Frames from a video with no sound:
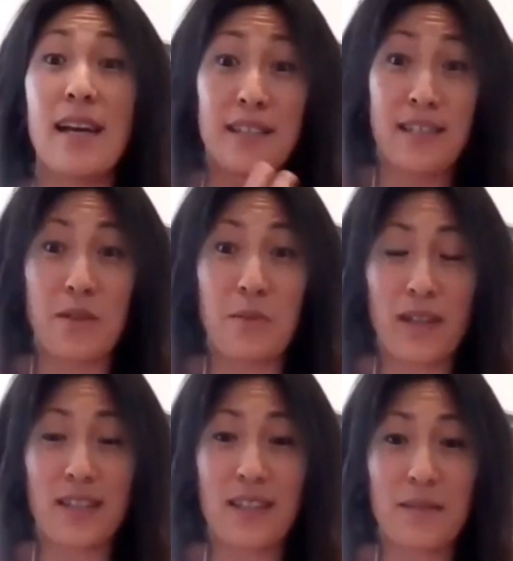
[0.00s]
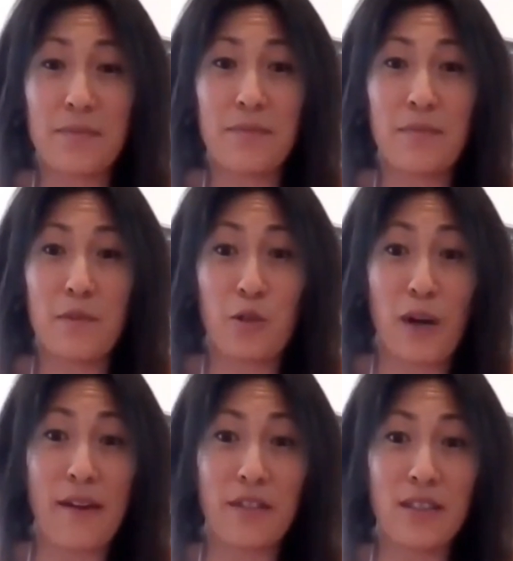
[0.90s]
I did want to
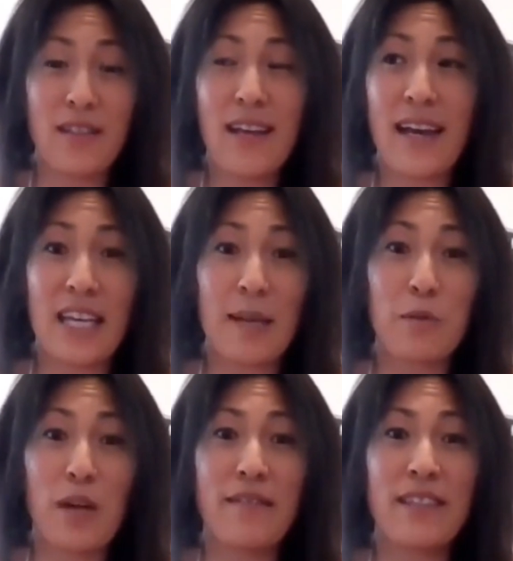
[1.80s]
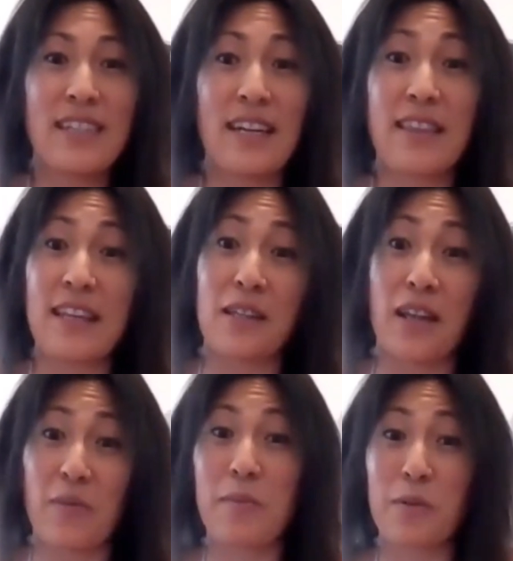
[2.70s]
travel and keep traveling. And I think a lot
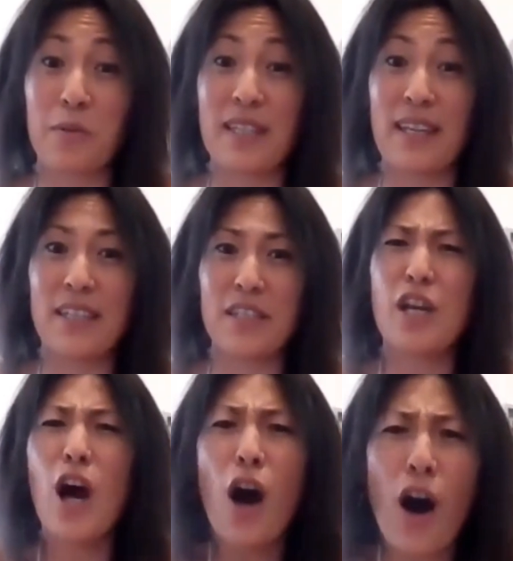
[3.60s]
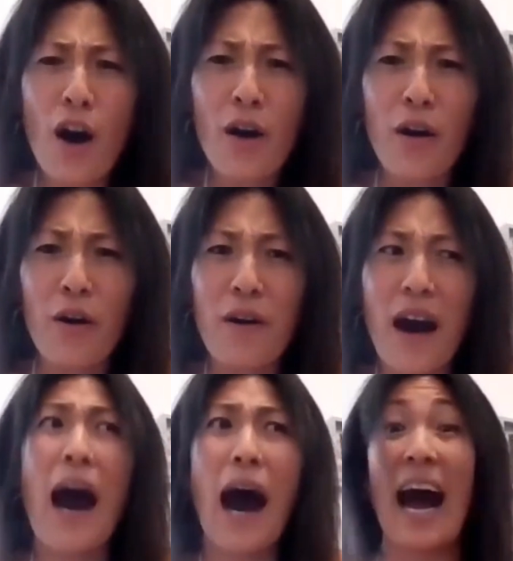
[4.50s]
of people realized, oh,
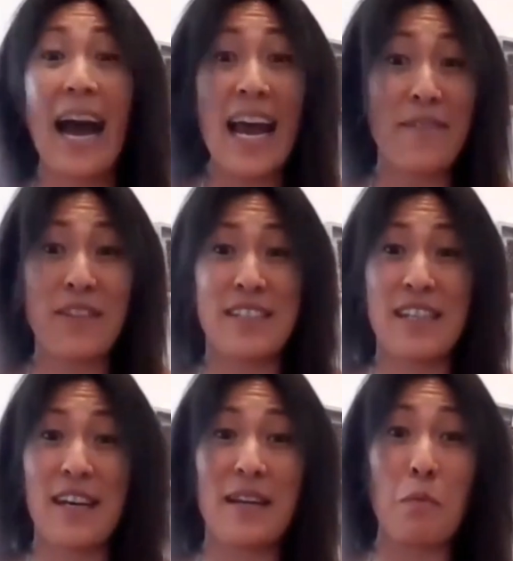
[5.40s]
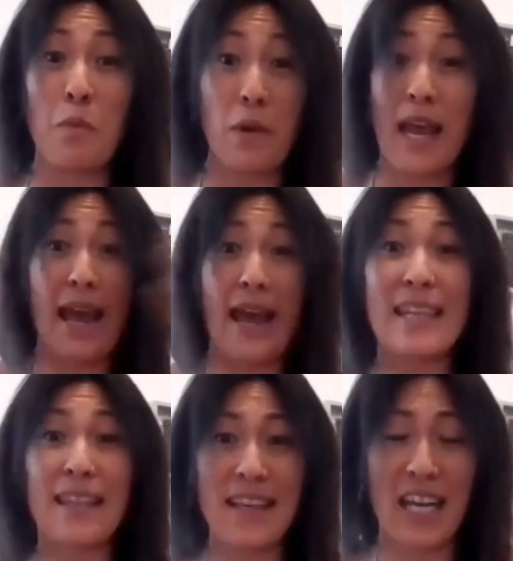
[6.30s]
I haven't done
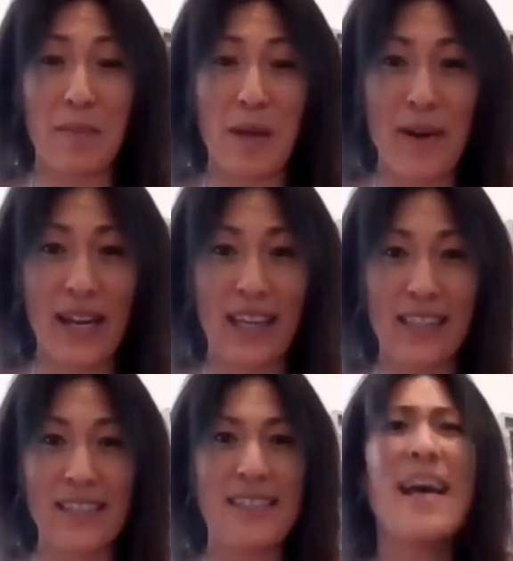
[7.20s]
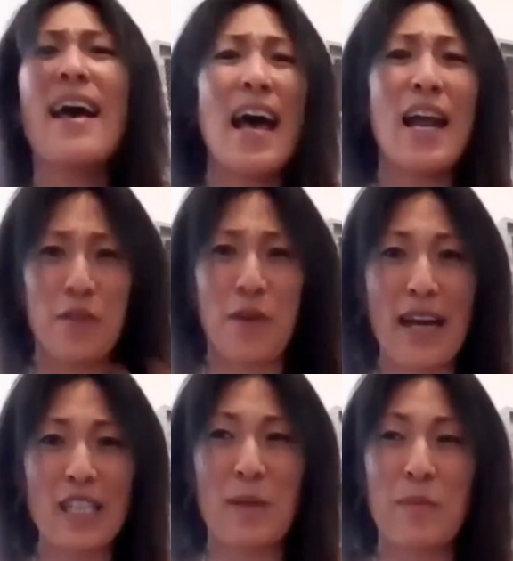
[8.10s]
anything on my bucket list. And if you
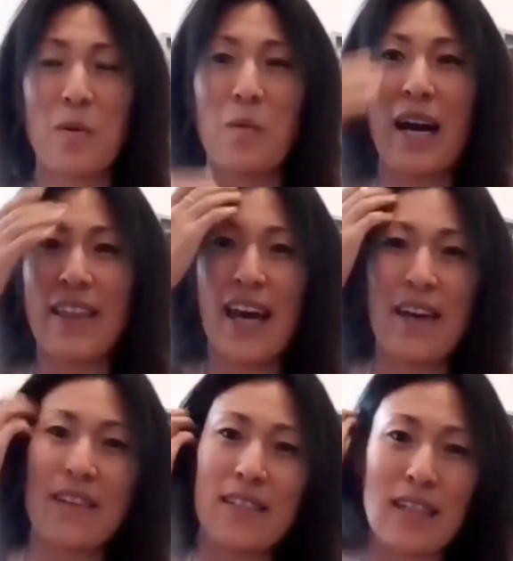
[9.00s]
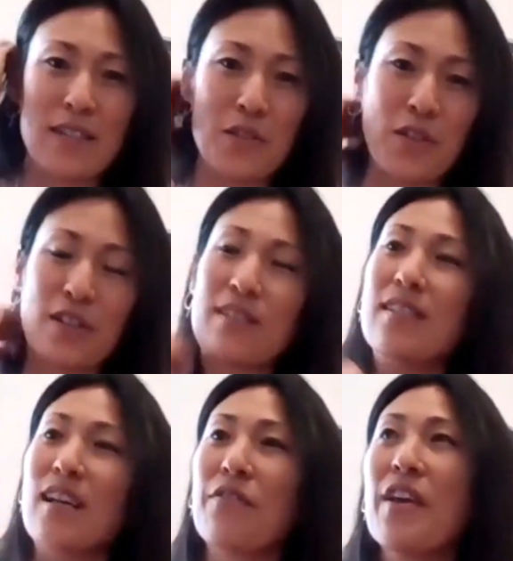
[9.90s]
ask people why they haven't done certain
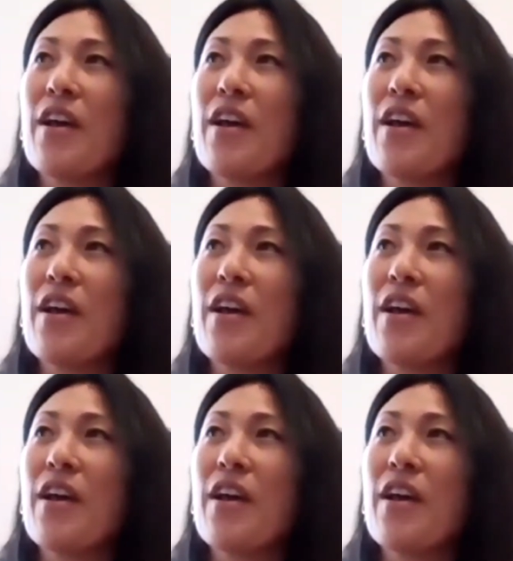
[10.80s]
stuff,